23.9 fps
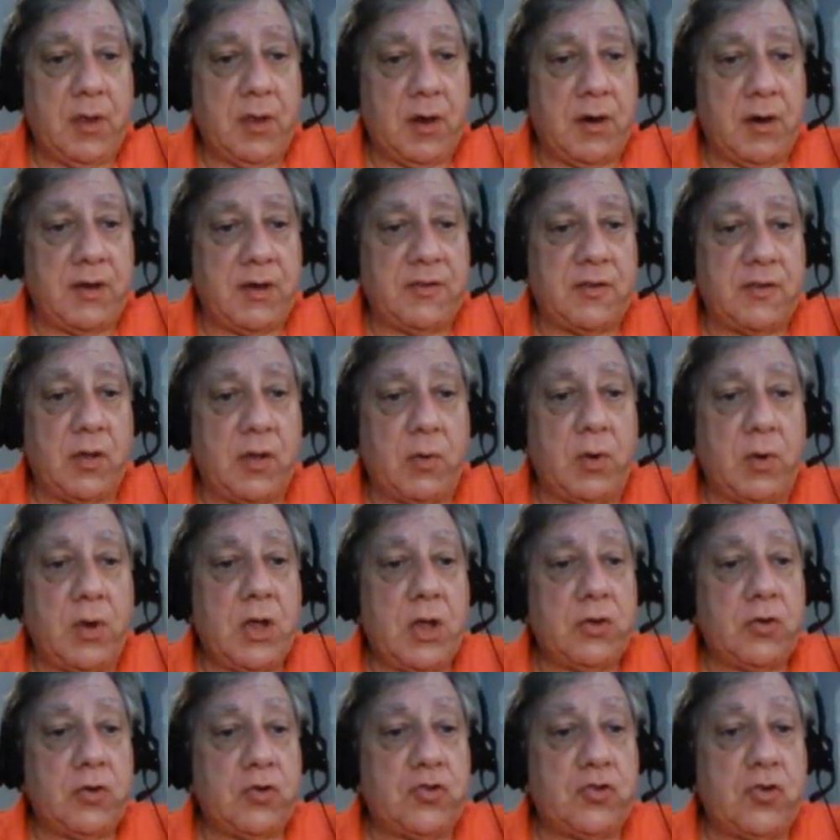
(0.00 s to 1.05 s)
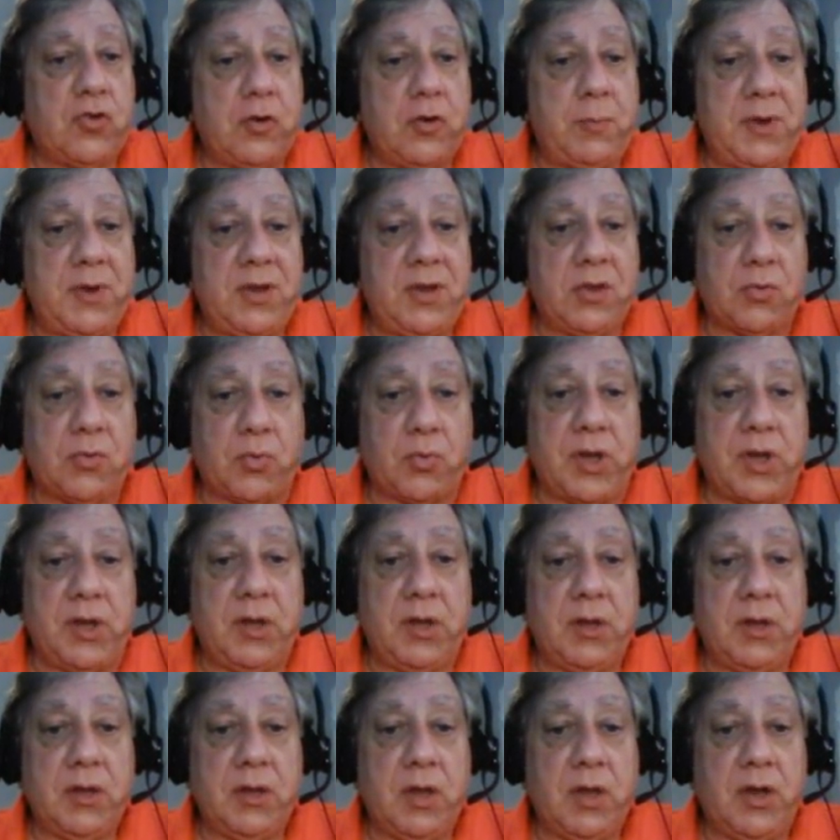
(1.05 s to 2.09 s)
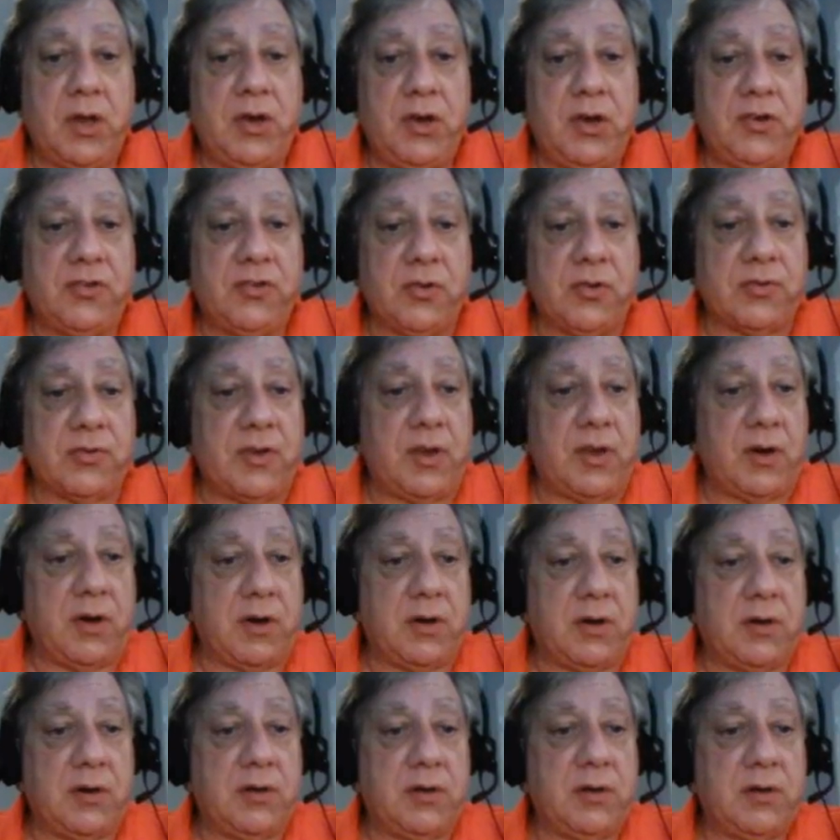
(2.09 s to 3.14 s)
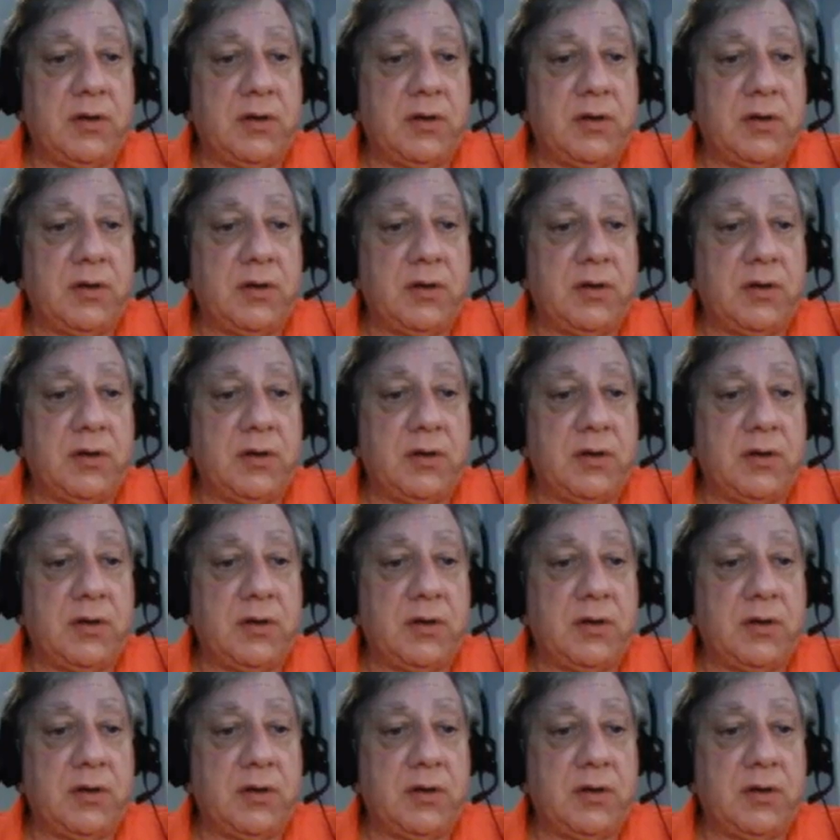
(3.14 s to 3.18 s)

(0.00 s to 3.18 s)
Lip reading: All right, so there should be 3 initials here.